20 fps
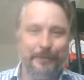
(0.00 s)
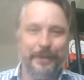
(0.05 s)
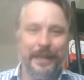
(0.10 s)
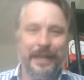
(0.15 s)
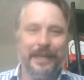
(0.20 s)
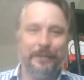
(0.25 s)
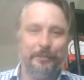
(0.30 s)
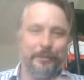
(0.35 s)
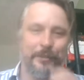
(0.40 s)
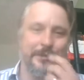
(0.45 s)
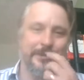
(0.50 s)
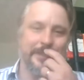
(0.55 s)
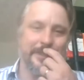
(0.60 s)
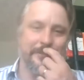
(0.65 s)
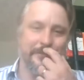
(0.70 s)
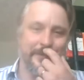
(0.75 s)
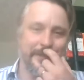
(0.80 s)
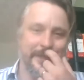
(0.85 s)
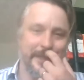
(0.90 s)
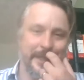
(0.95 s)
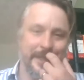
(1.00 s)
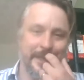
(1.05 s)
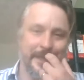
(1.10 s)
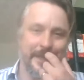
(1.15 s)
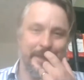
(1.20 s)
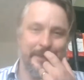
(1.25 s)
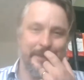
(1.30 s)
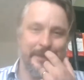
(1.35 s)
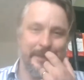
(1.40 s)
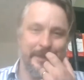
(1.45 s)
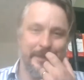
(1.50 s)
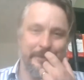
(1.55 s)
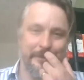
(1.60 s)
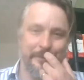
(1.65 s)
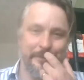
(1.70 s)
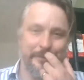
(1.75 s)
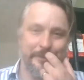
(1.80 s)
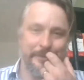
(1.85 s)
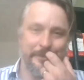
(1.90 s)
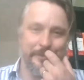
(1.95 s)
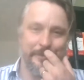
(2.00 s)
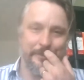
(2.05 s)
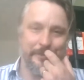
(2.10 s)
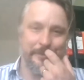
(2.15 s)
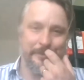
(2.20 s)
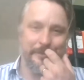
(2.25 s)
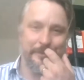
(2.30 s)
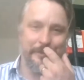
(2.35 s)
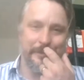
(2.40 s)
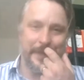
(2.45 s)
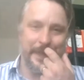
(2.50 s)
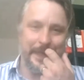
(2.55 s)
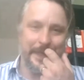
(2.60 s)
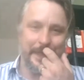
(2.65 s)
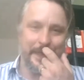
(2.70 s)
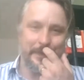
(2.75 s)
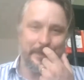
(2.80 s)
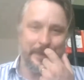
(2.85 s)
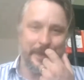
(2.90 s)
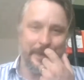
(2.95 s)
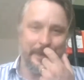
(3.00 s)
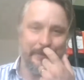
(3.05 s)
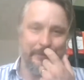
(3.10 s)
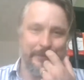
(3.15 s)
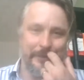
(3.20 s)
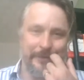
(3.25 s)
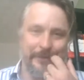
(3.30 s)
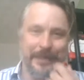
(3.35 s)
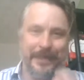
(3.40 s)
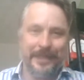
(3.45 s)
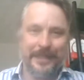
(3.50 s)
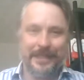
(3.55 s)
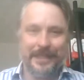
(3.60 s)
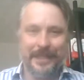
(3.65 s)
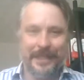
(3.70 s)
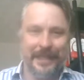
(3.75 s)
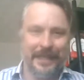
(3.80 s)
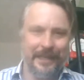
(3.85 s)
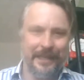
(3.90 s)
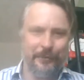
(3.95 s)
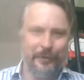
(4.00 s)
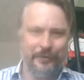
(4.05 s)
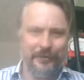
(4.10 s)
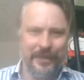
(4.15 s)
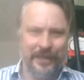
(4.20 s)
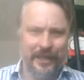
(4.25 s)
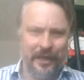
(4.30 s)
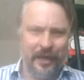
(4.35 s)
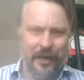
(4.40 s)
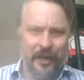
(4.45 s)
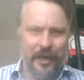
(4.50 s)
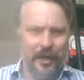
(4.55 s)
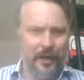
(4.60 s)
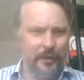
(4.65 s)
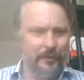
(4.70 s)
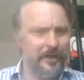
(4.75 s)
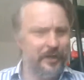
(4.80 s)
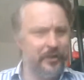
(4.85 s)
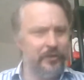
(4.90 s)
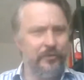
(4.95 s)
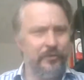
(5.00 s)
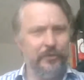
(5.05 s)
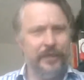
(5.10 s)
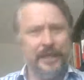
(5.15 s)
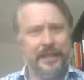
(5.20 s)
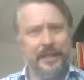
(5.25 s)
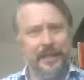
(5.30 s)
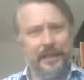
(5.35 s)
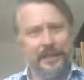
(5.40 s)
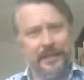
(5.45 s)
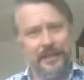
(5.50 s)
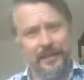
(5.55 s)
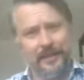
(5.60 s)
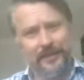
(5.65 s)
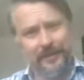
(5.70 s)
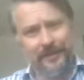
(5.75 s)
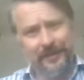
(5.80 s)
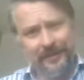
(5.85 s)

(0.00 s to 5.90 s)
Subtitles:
made Boris Grishenko, the henchman, they're very entertaining. I'm the greatest.